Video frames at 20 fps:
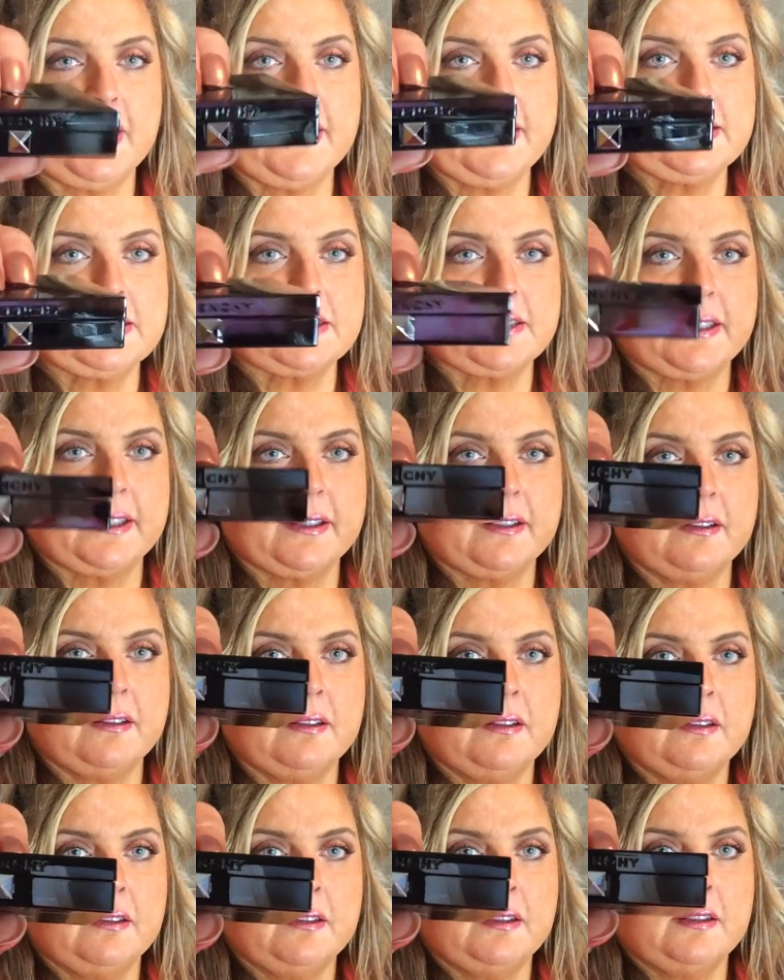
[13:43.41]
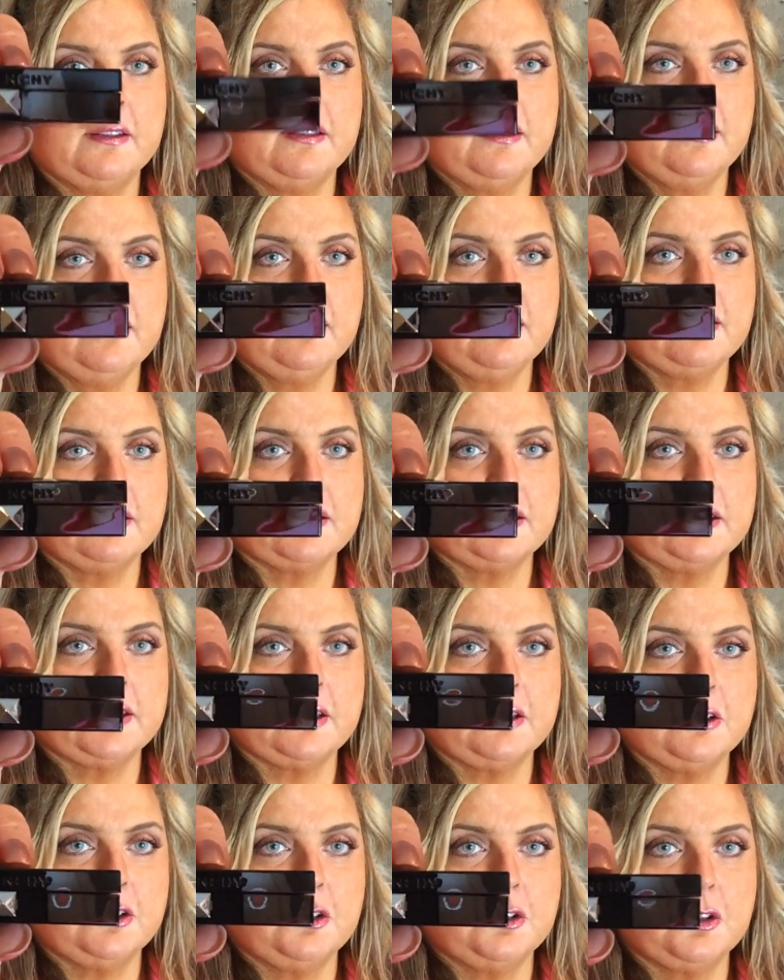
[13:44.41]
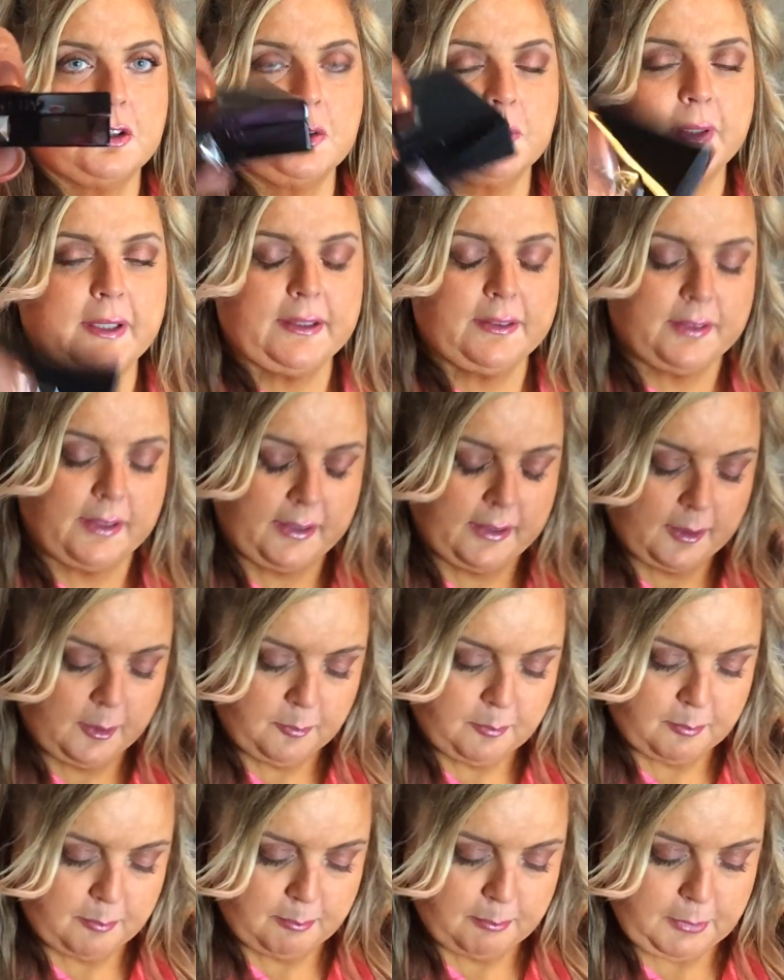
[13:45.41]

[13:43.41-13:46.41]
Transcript: case there, the little logo right there,